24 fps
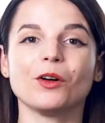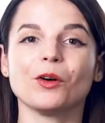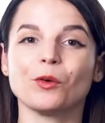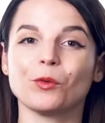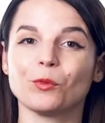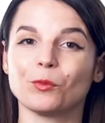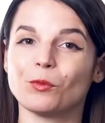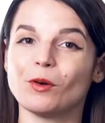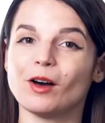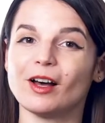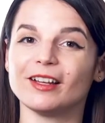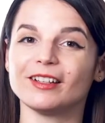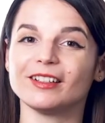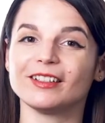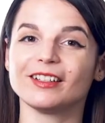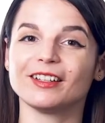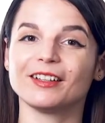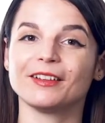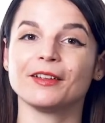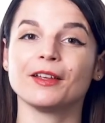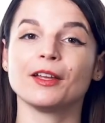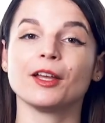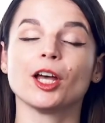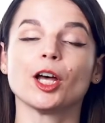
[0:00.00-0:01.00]
1.
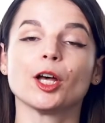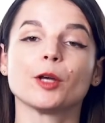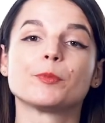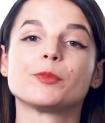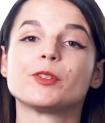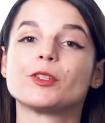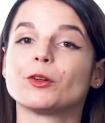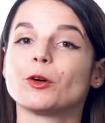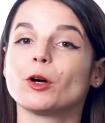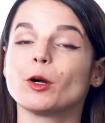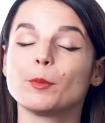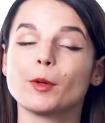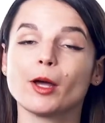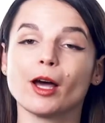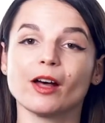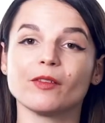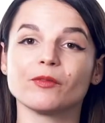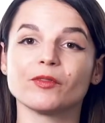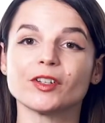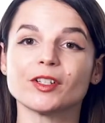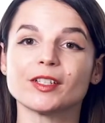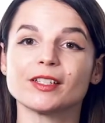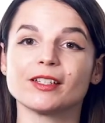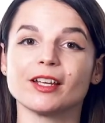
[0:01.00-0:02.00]
Absorb
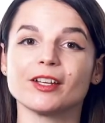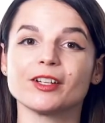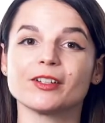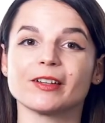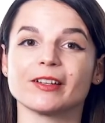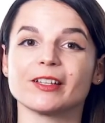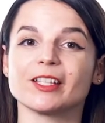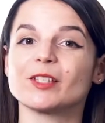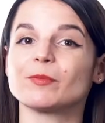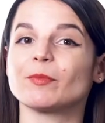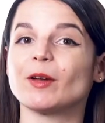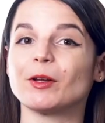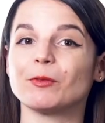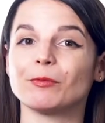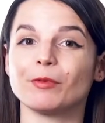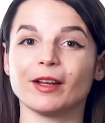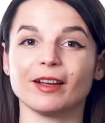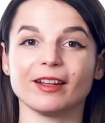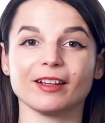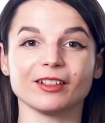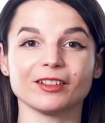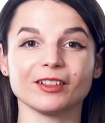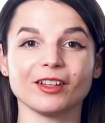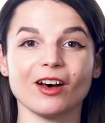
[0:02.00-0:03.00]
conversations by
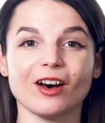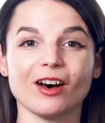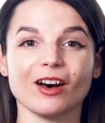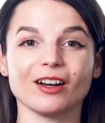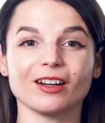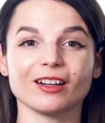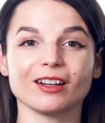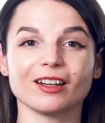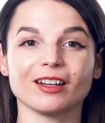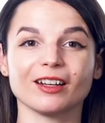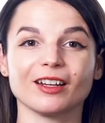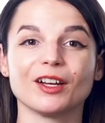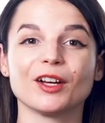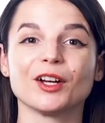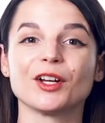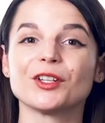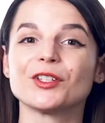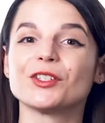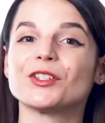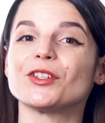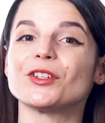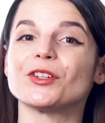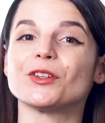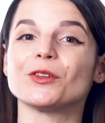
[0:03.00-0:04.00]
reading along.
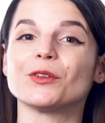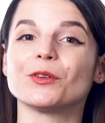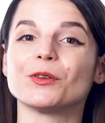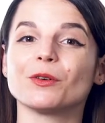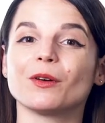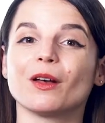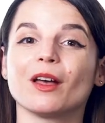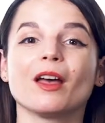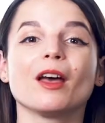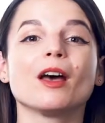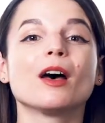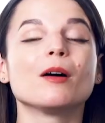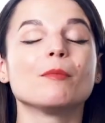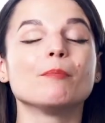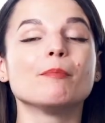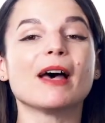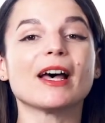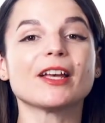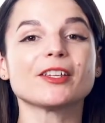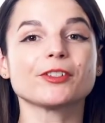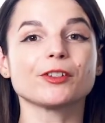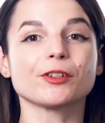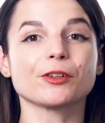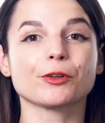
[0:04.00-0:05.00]
2.
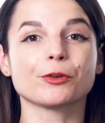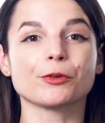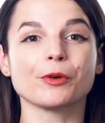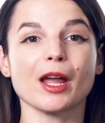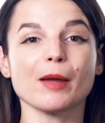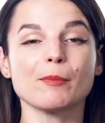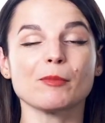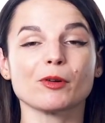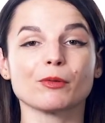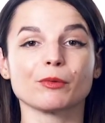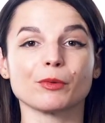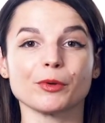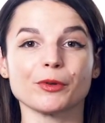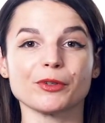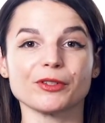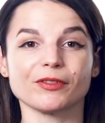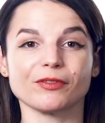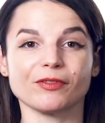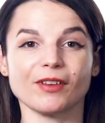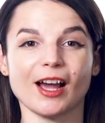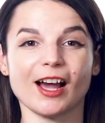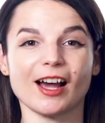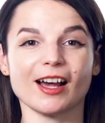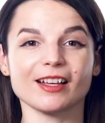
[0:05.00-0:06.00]
Master grammar rules
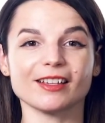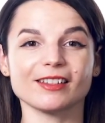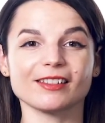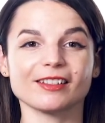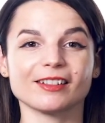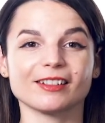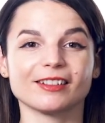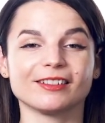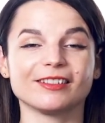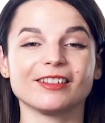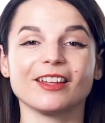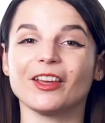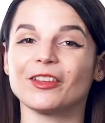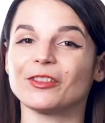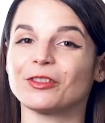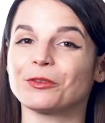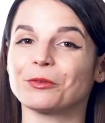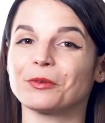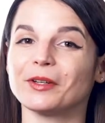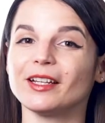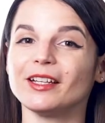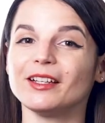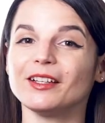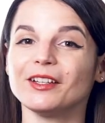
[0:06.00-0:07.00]
fast. And
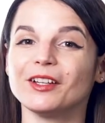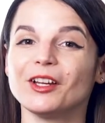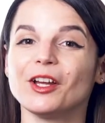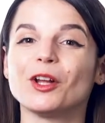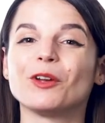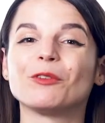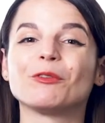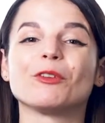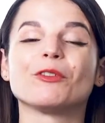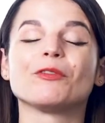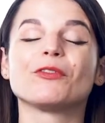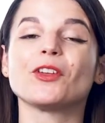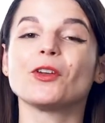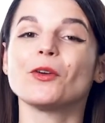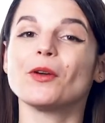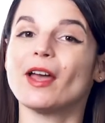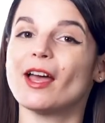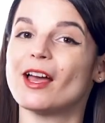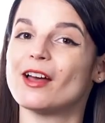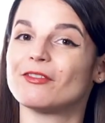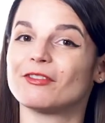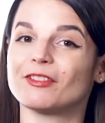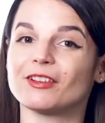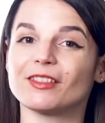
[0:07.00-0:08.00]
3. Review
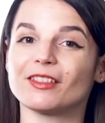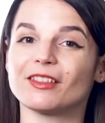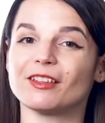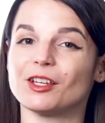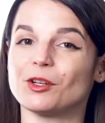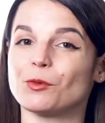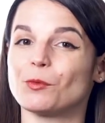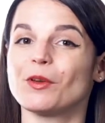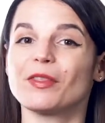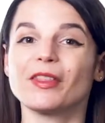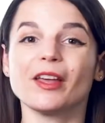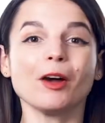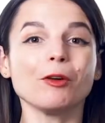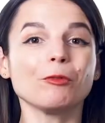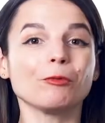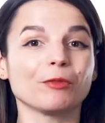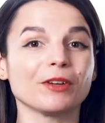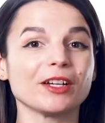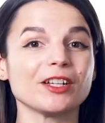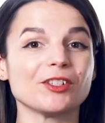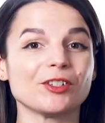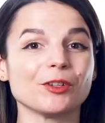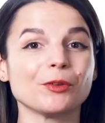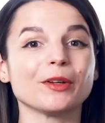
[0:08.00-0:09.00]
everything without
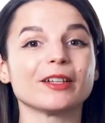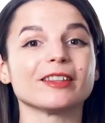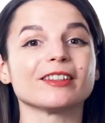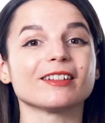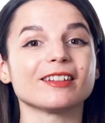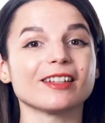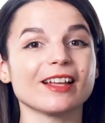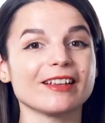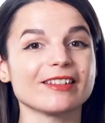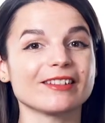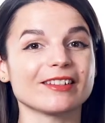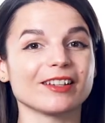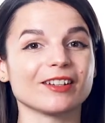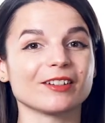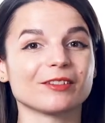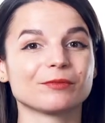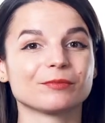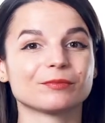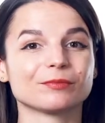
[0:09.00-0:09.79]
redoing the lesson.